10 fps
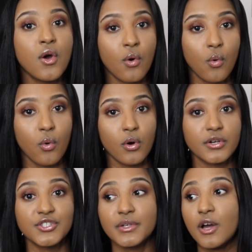
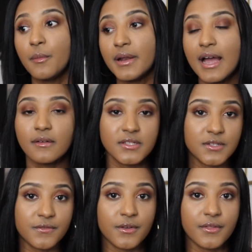or doing open
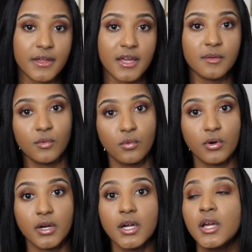houses for them,
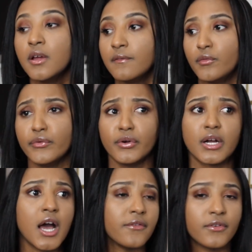or for
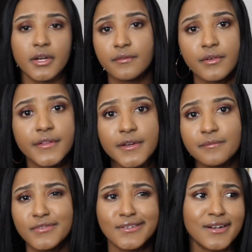covering for them
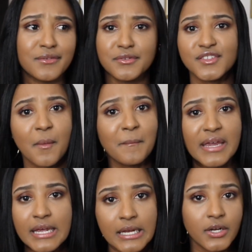for, I don't know, some
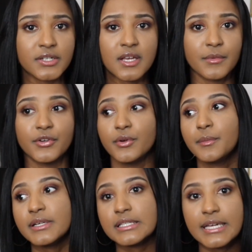meeting or something, or doing a
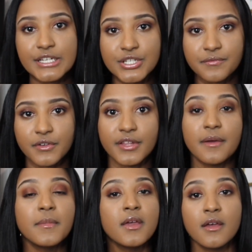presentation for
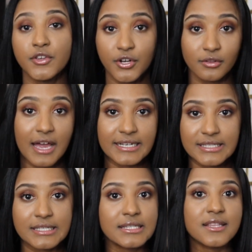them. You're
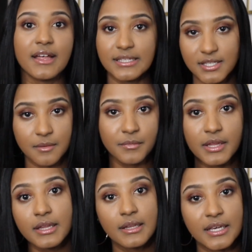licensed, that's
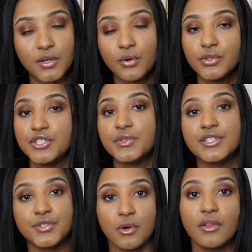completely legal. You
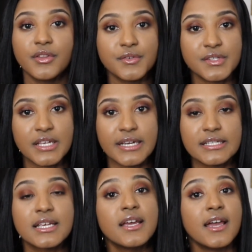can do all of those
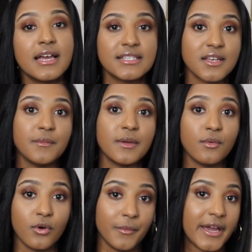things, and some people
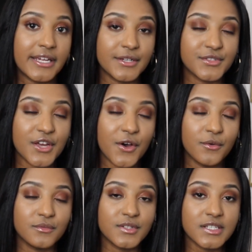will pay you.
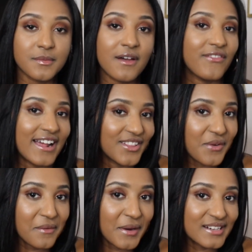So it's just about finding the
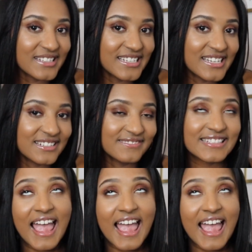right person